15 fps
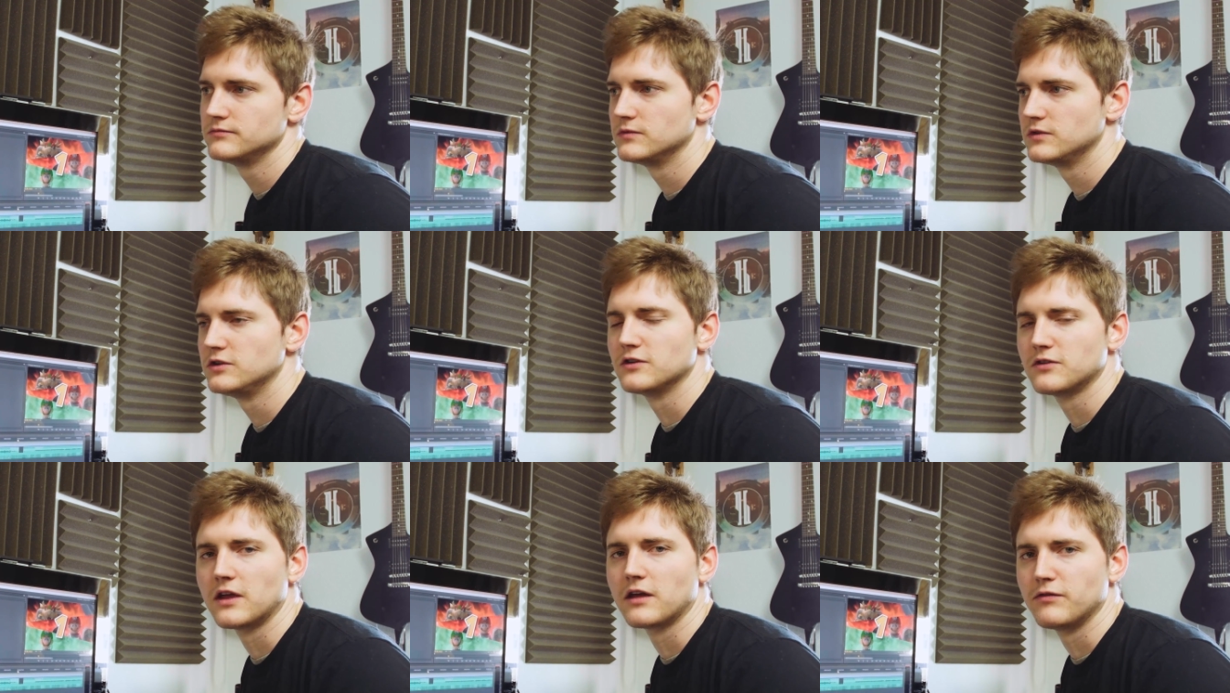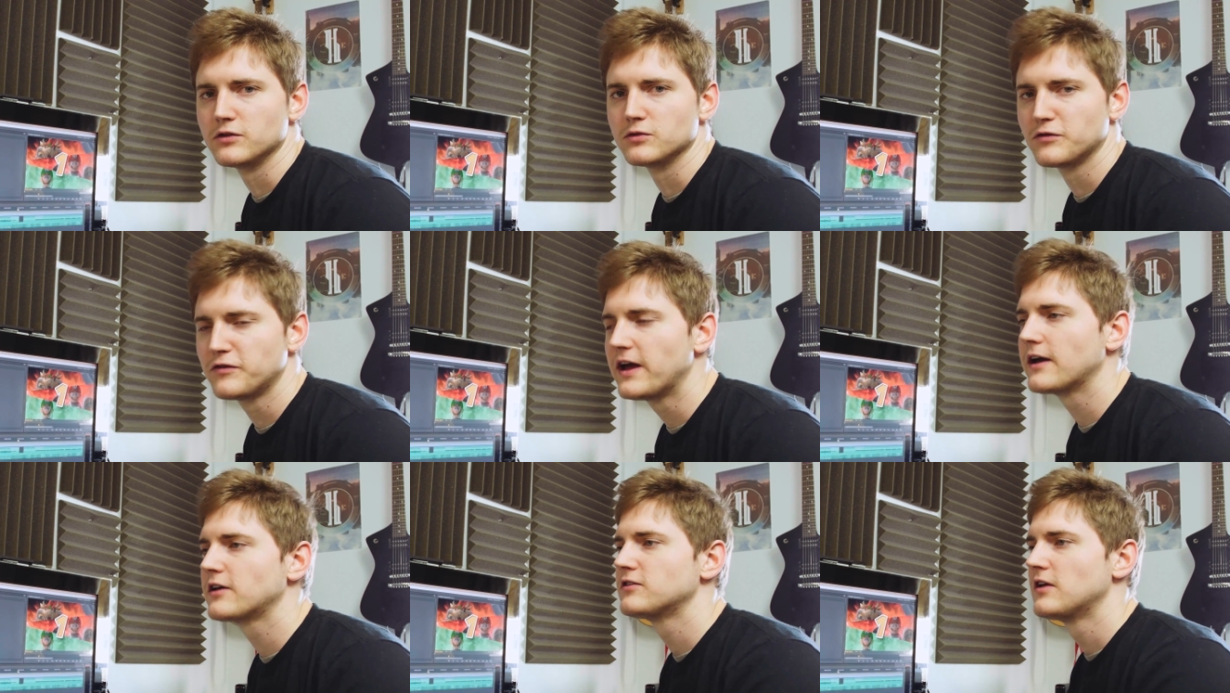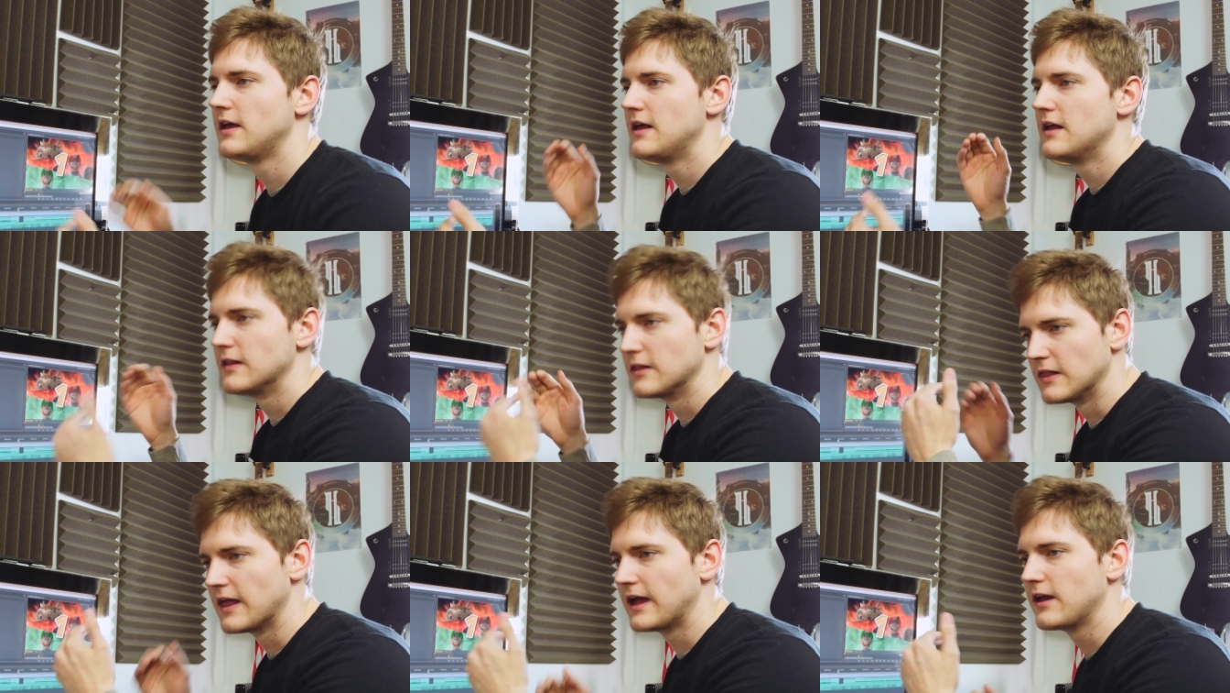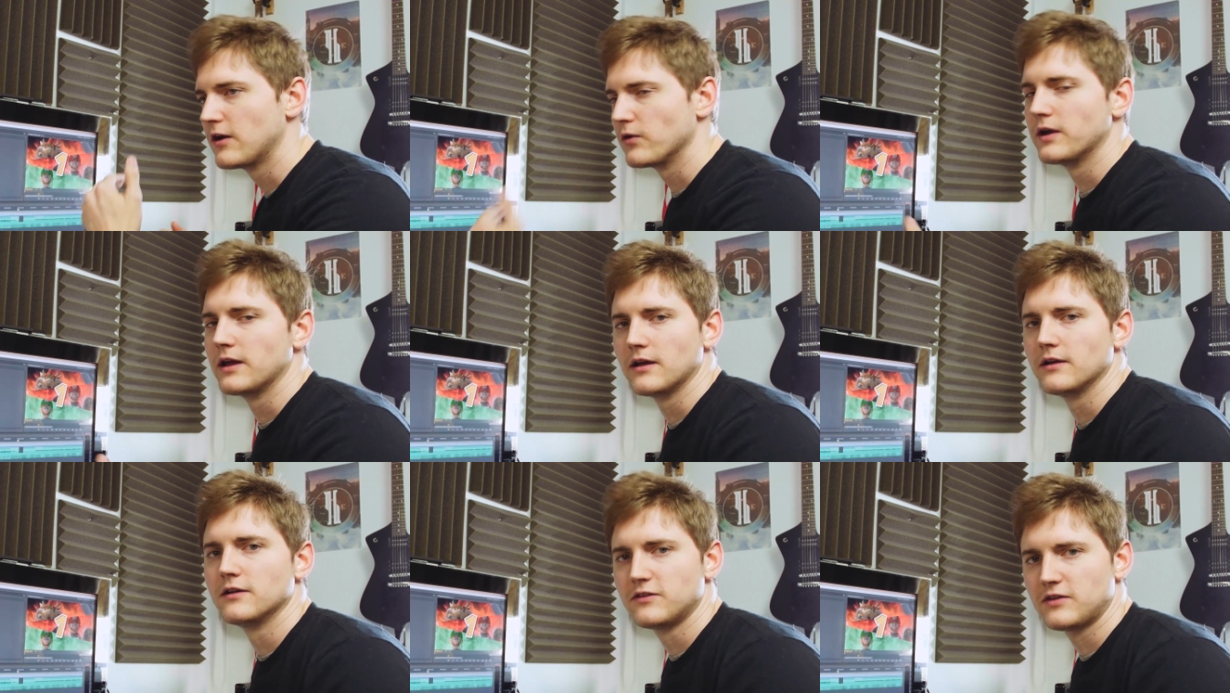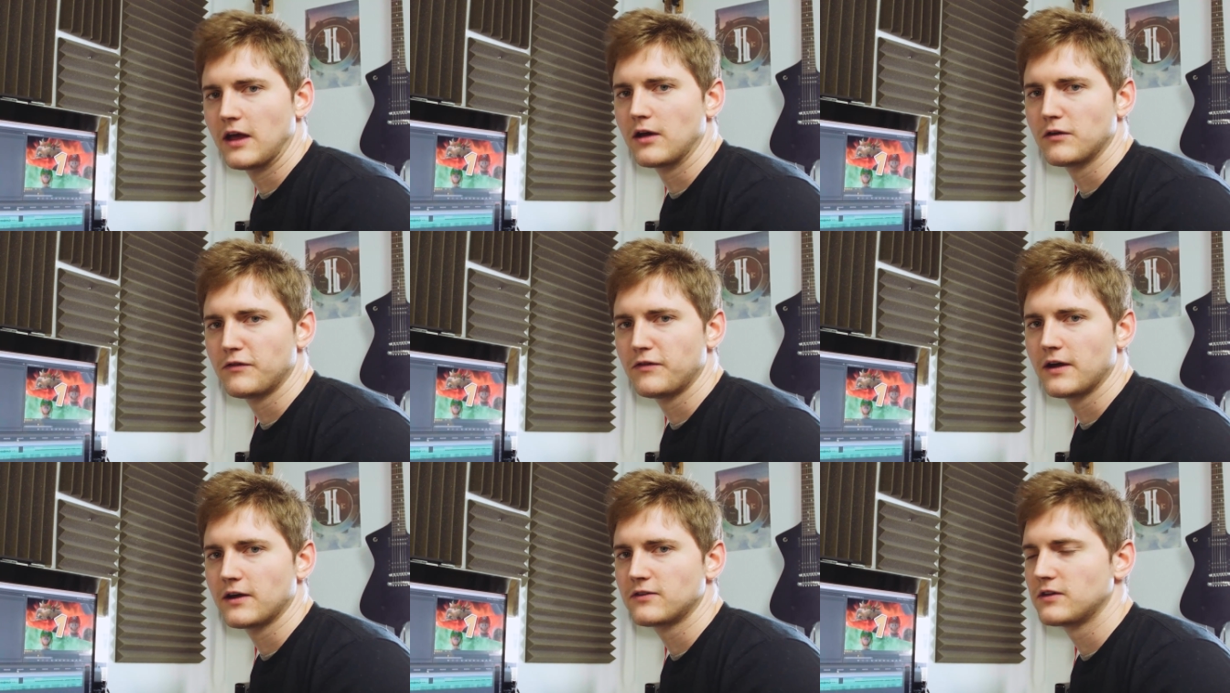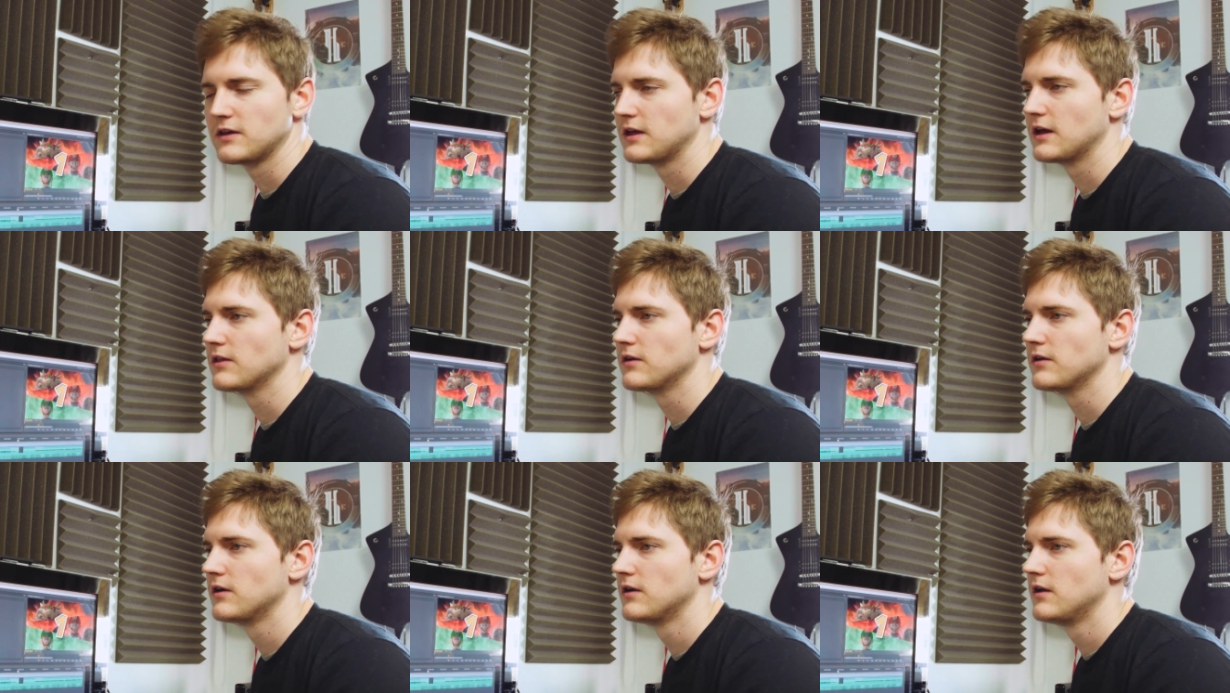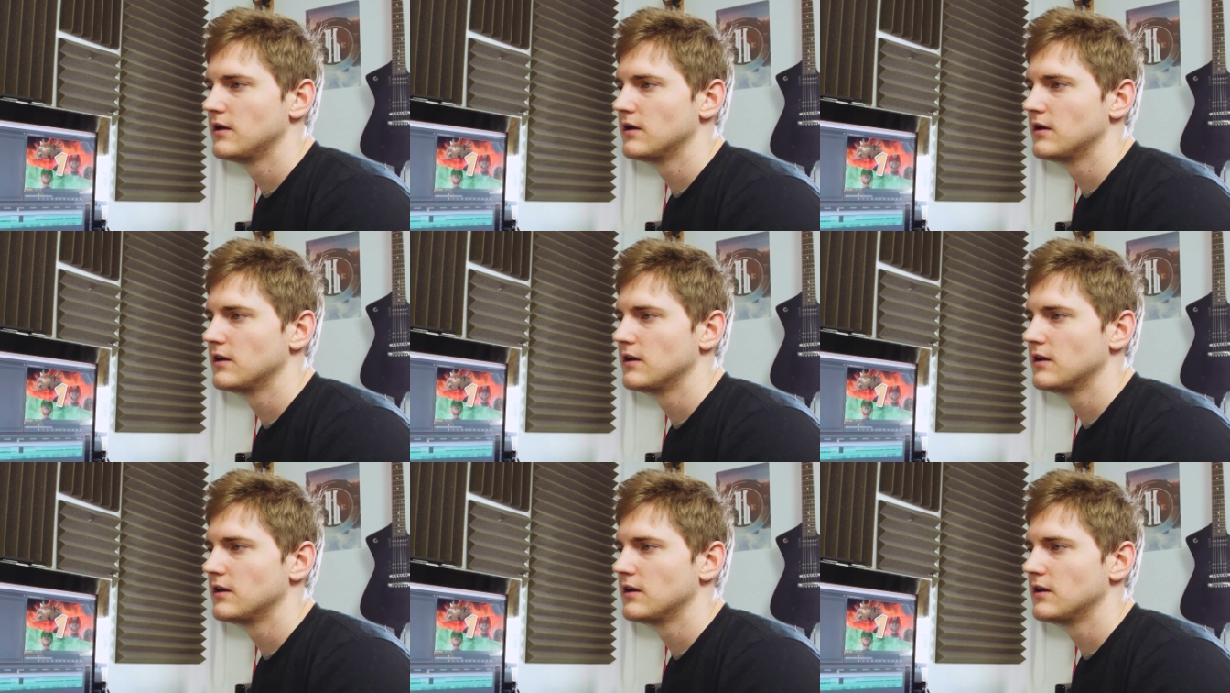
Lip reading: just like visual effects, layering sound effects together,